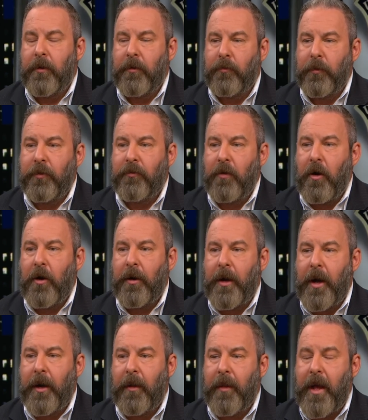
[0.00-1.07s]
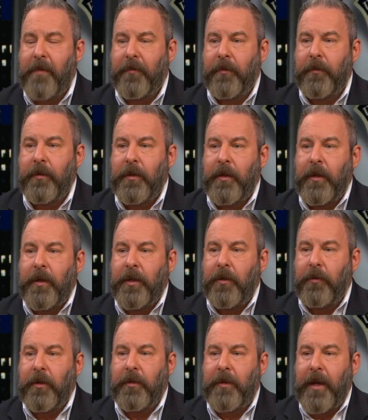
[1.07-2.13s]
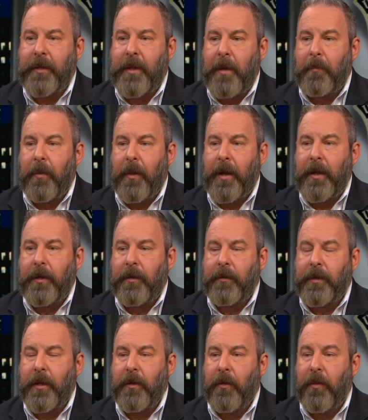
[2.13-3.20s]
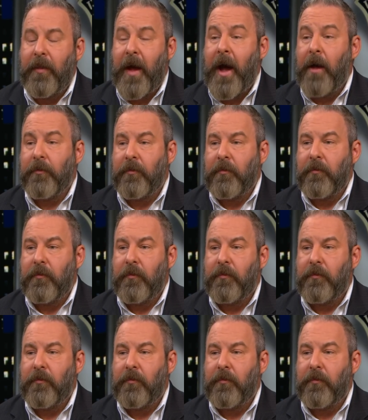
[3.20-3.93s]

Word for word: As we saw in nine eleven, you can take that plane and kill thousands.